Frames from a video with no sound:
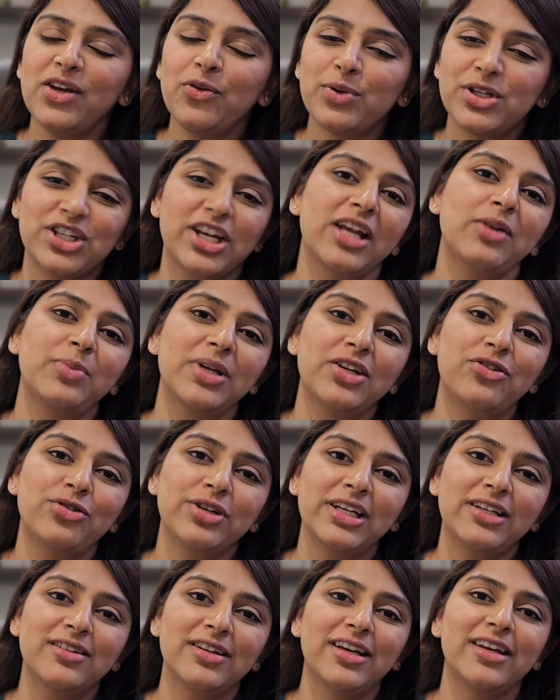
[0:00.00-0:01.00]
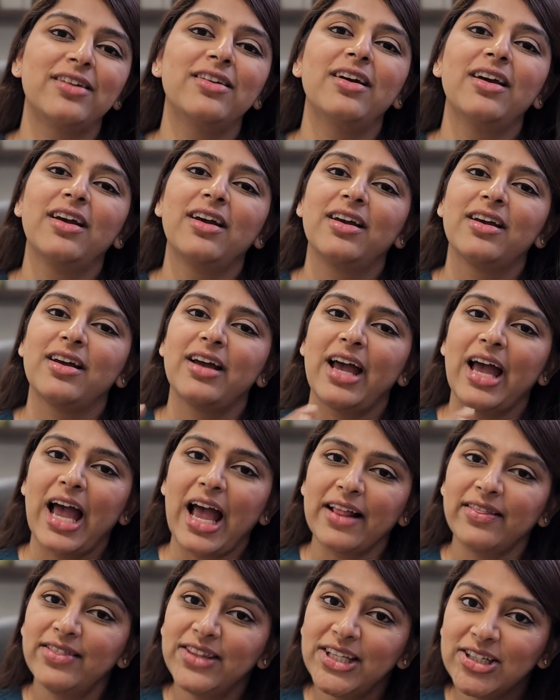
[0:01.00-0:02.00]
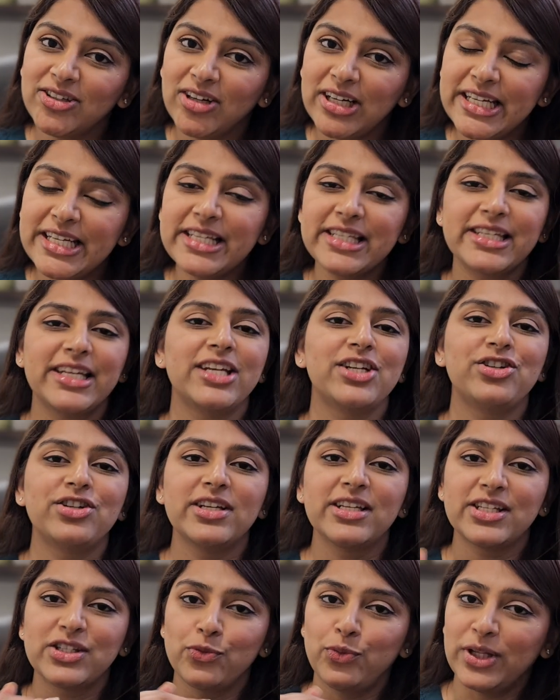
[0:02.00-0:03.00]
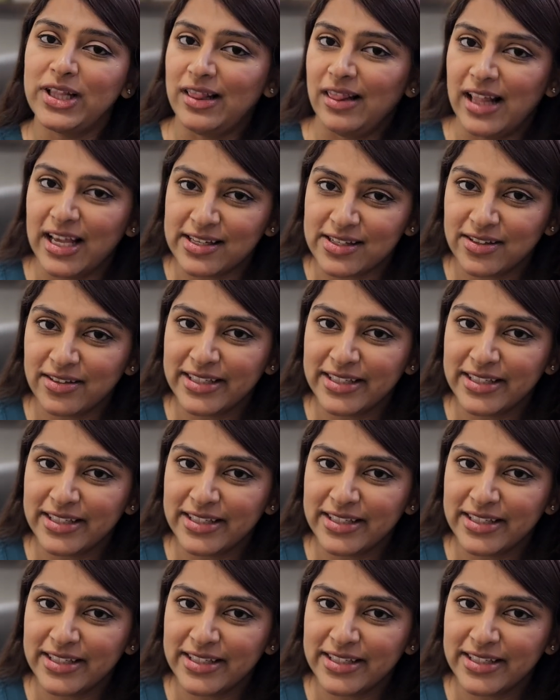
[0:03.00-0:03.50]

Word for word: which can be treated at the early stages with lesser